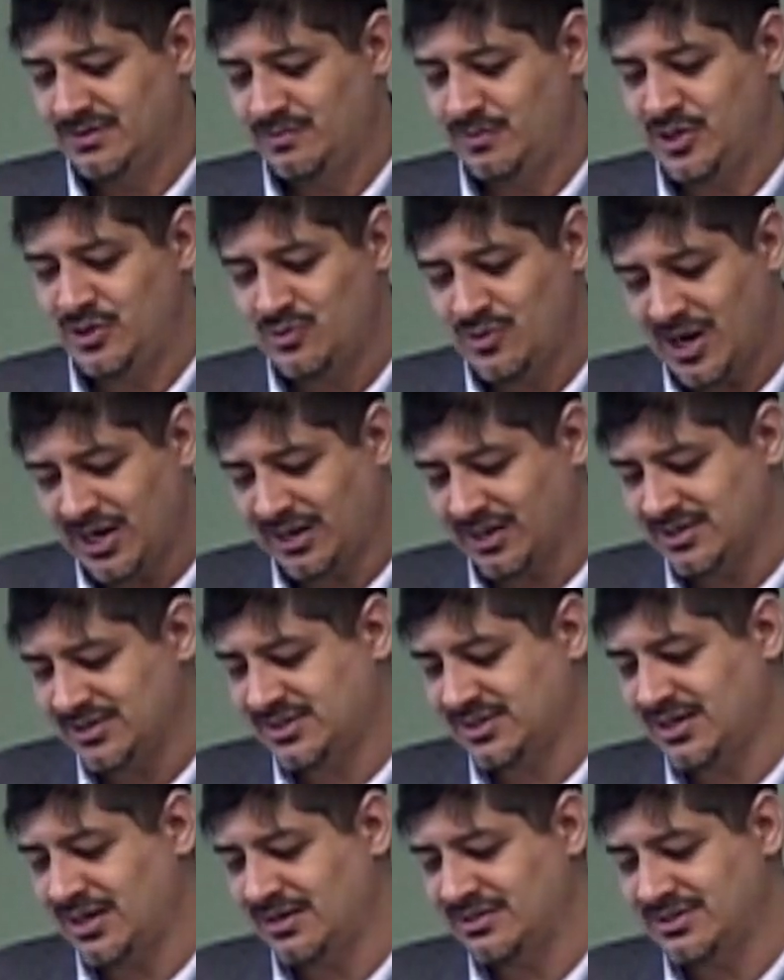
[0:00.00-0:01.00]
Be
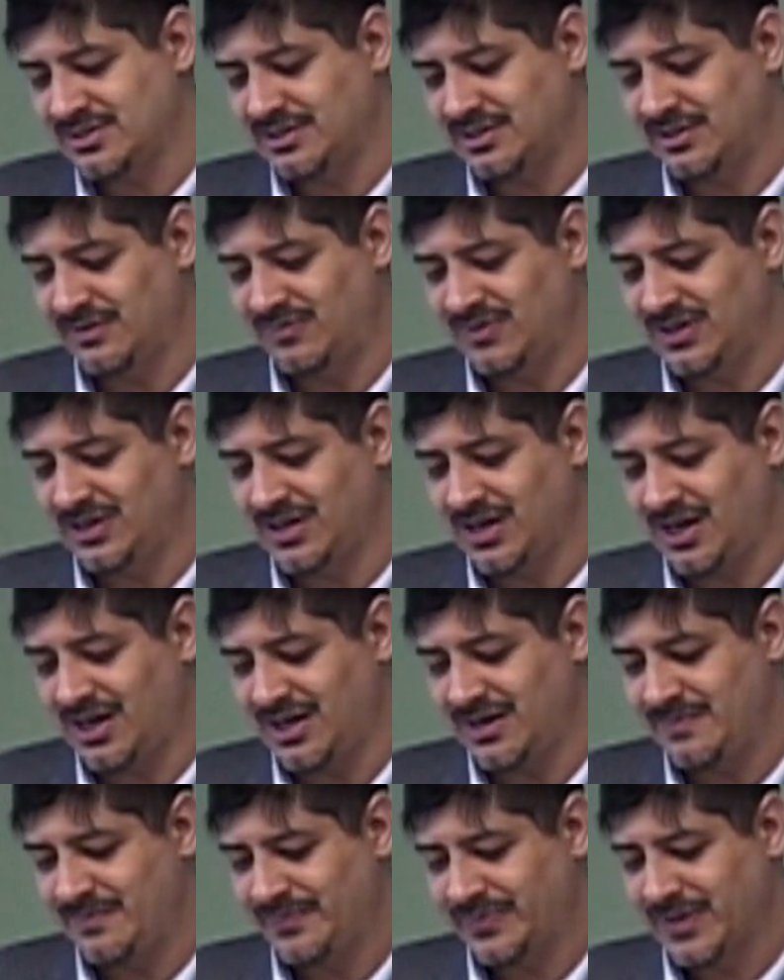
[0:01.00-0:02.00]
reconciled to the living
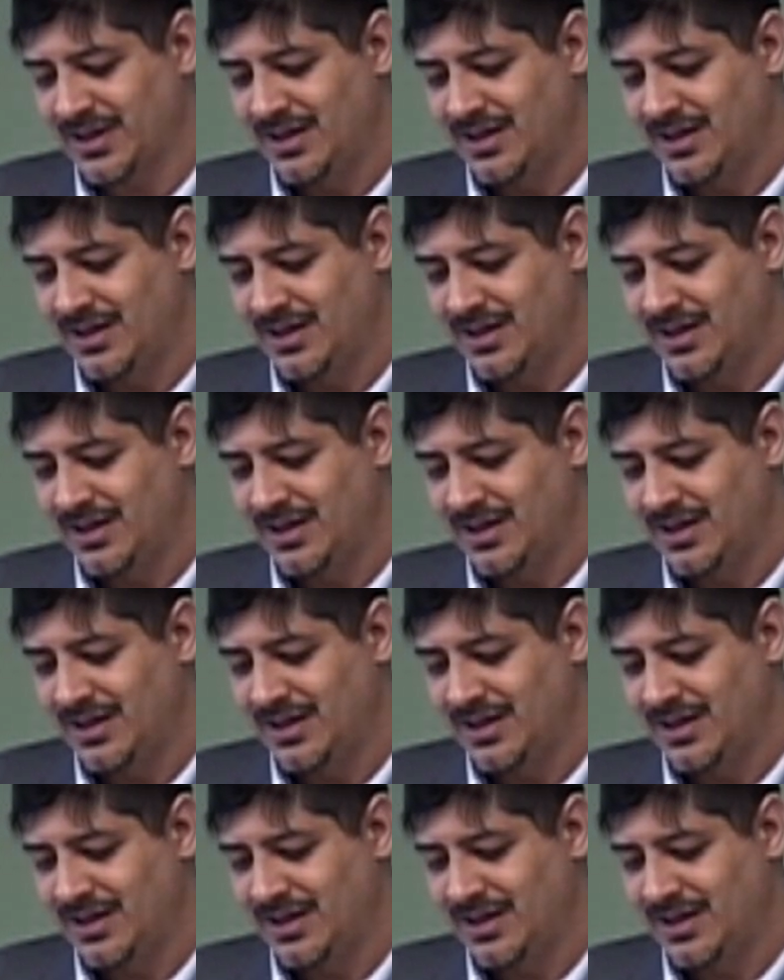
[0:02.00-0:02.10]
God.